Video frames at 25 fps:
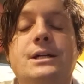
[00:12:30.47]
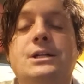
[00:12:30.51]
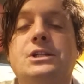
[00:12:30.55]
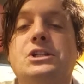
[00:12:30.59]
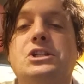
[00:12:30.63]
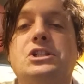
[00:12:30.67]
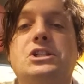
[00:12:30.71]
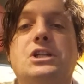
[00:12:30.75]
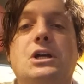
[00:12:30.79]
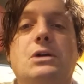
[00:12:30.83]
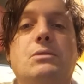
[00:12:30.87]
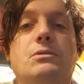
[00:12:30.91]

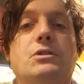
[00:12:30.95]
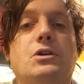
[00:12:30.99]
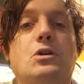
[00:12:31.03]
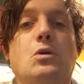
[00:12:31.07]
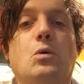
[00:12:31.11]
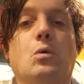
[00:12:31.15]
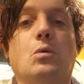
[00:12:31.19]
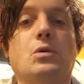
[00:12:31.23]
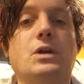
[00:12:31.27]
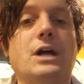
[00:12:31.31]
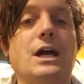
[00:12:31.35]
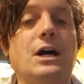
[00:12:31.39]
So the
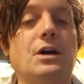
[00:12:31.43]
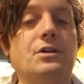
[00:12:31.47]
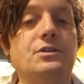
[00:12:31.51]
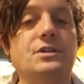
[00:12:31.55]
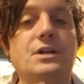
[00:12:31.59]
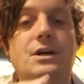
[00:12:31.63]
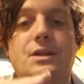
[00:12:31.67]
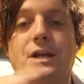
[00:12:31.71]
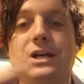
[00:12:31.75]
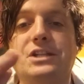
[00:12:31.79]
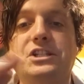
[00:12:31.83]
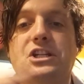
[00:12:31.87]
court held,
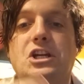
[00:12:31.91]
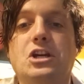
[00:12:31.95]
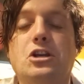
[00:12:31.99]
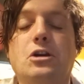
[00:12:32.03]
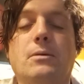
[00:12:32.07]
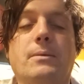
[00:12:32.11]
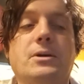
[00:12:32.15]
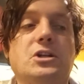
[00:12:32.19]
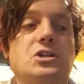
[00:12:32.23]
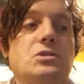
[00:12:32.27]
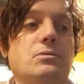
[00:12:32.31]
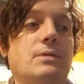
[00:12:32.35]
no, that's
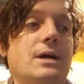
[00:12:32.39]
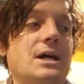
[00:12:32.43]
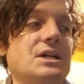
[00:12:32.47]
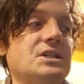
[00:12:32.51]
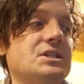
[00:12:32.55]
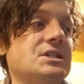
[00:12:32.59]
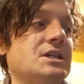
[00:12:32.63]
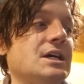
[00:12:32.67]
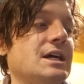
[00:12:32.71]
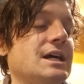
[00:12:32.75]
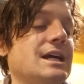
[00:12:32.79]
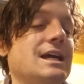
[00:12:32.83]
economic
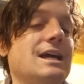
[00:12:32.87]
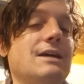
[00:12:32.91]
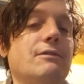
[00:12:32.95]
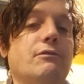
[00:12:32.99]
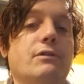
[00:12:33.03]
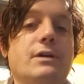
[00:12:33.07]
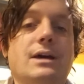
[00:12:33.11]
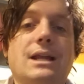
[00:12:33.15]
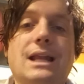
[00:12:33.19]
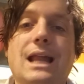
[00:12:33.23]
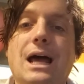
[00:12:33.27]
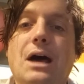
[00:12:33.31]
duress. If
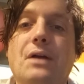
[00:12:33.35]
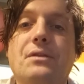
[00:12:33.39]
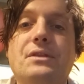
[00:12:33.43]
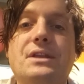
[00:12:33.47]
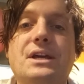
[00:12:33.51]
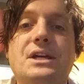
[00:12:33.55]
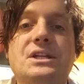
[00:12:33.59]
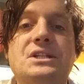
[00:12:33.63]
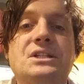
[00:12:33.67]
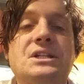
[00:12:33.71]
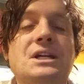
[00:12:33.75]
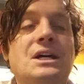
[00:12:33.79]
we allowed
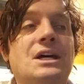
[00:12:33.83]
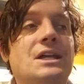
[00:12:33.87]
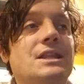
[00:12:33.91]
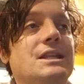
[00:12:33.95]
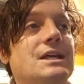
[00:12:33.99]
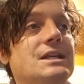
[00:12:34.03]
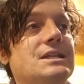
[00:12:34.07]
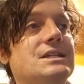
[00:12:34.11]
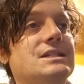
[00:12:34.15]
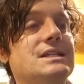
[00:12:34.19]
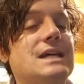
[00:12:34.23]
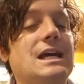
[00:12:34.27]
this,
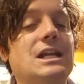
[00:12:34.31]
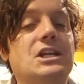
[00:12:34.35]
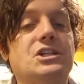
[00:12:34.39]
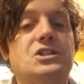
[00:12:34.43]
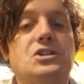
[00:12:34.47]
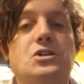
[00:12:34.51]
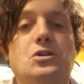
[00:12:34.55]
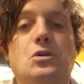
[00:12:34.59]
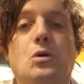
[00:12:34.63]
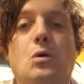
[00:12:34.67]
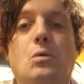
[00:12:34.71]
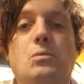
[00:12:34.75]
then
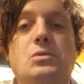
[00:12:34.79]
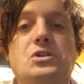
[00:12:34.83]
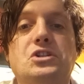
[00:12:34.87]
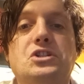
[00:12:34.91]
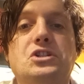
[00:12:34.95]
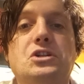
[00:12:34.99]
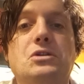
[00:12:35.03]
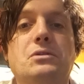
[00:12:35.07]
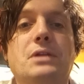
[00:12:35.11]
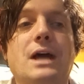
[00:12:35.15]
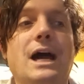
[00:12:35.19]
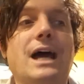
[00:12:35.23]
sailors could always
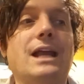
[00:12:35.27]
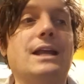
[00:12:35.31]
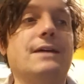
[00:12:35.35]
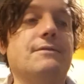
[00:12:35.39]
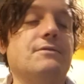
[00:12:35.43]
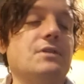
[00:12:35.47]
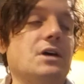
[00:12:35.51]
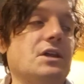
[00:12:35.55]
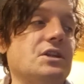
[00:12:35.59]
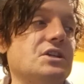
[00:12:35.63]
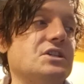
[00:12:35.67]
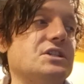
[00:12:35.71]
do that.
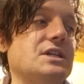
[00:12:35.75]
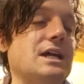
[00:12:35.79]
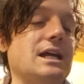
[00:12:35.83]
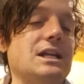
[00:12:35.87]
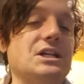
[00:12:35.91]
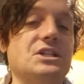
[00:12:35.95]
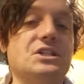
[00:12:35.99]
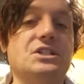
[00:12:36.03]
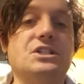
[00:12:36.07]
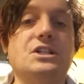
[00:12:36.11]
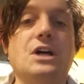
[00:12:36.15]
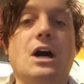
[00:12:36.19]
If the other
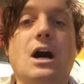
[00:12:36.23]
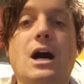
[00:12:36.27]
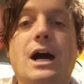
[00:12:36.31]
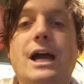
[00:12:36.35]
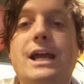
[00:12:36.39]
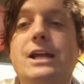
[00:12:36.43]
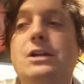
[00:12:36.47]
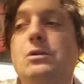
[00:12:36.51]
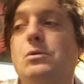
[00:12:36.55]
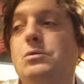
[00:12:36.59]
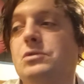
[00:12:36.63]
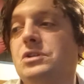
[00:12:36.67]
sailors
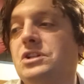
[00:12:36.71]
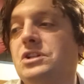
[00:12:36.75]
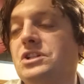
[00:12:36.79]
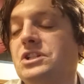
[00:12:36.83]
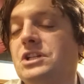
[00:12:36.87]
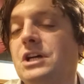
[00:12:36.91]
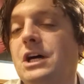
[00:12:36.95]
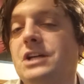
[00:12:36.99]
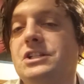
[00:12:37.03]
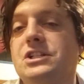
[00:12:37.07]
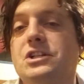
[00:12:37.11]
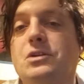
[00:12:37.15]
died or
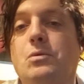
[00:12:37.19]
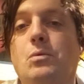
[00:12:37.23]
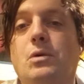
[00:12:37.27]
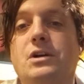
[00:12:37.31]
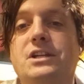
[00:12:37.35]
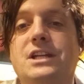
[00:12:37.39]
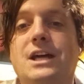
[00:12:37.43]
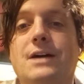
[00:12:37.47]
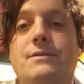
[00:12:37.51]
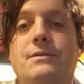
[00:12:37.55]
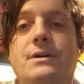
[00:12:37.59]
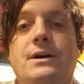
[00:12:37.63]
deserted or
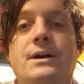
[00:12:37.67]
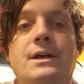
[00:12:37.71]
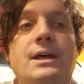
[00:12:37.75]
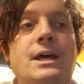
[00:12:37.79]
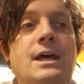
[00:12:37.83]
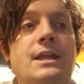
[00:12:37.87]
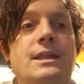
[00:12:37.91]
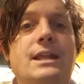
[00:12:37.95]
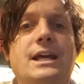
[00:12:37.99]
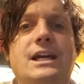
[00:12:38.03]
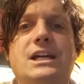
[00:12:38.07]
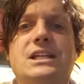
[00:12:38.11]
whatever,
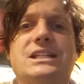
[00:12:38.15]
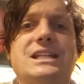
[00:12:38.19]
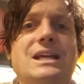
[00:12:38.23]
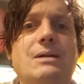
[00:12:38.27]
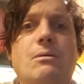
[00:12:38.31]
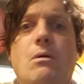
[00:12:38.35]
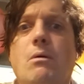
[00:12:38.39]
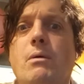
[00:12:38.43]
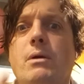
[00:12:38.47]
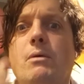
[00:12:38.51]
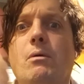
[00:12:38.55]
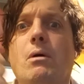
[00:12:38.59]
they could say,
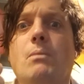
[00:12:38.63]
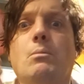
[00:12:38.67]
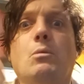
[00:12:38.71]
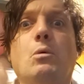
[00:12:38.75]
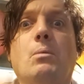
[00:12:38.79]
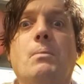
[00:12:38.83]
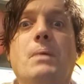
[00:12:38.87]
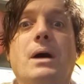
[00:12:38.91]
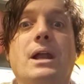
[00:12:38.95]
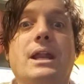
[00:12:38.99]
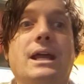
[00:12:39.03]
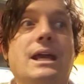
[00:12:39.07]
well, we want more
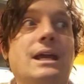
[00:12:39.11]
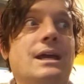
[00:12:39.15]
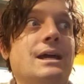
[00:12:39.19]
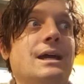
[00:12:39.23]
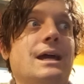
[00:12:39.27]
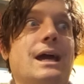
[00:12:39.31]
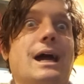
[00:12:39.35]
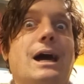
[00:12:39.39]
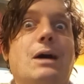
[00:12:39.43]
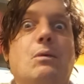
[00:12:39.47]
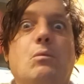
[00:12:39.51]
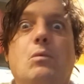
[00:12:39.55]
money.
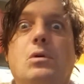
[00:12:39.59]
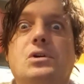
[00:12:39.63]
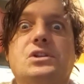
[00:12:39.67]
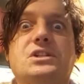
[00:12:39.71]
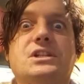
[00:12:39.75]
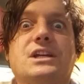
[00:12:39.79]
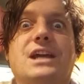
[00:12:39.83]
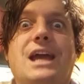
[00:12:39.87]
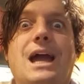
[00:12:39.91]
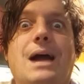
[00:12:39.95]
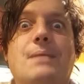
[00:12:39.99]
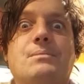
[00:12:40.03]
And what's
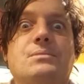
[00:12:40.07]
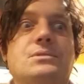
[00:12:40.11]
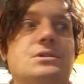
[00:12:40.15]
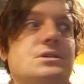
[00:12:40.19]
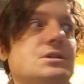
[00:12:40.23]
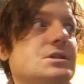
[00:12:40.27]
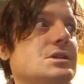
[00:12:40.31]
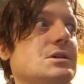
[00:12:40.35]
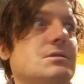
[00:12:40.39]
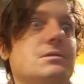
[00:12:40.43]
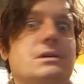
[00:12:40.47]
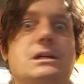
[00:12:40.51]
the captain
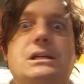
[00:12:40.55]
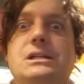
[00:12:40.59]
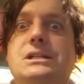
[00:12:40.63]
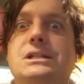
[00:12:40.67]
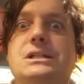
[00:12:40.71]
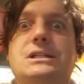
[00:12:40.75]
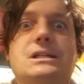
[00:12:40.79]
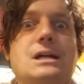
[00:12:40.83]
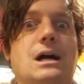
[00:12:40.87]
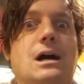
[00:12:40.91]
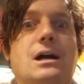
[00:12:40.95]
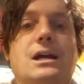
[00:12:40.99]
to do? He's
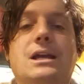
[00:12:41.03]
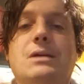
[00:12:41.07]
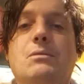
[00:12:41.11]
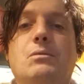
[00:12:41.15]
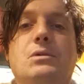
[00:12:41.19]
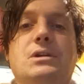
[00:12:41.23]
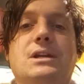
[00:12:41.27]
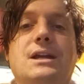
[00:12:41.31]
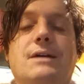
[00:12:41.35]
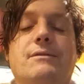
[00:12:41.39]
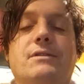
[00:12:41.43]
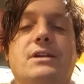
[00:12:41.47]
stuck. He
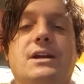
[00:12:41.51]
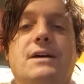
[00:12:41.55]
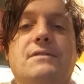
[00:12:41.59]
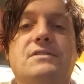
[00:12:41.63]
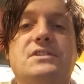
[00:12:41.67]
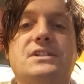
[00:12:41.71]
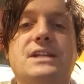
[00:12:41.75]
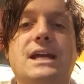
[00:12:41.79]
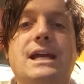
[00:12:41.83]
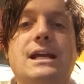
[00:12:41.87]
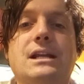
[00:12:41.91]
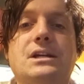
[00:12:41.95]
wouldn't have enough
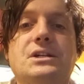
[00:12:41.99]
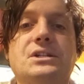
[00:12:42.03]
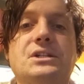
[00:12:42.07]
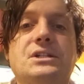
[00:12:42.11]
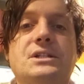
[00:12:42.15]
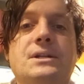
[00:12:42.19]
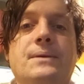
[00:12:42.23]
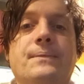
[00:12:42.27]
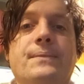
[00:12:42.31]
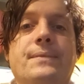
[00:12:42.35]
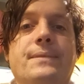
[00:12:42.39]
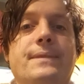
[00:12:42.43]

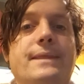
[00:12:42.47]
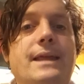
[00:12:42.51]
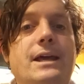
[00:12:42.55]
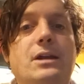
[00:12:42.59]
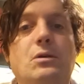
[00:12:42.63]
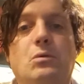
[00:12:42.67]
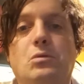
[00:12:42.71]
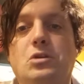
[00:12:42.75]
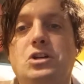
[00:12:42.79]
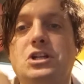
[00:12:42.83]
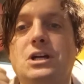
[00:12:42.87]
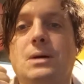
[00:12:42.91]
sailors. They'd
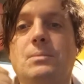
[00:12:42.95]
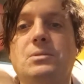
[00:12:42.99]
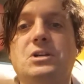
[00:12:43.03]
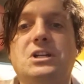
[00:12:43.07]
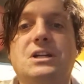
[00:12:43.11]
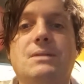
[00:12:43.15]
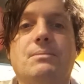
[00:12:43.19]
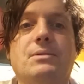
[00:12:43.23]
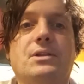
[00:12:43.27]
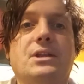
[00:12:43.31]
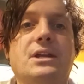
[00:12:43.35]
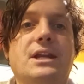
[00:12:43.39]
all jump
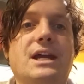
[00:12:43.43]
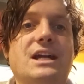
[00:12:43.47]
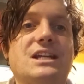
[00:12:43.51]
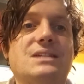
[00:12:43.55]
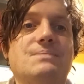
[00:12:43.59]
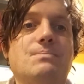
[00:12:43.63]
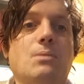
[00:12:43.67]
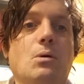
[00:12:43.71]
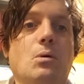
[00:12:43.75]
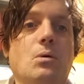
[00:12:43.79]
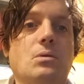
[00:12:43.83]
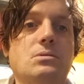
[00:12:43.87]
ship at the
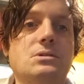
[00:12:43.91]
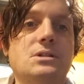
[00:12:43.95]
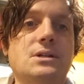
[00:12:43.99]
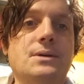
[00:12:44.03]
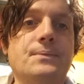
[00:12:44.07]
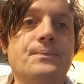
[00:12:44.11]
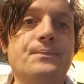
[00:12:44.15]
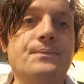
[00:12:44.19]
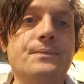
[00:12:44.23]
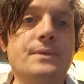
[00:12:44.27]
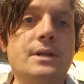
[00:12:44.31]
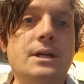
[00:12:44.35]
next port.
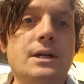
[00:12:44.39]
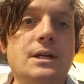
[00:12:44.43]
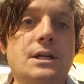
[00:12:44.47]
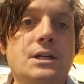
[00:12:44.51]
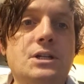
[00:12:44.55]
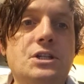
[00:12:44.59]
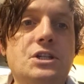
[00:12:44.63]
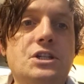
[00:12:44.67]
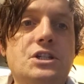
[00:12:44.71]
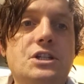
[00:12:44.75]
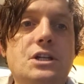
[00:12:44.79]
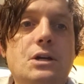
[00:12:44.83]

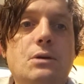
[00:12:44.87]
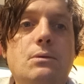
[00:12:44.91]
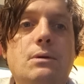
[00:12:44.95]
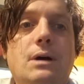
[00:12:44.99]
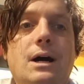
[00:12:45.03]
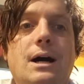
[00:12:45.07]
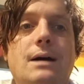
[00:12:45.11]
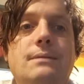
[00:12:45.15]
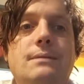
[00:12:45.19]
So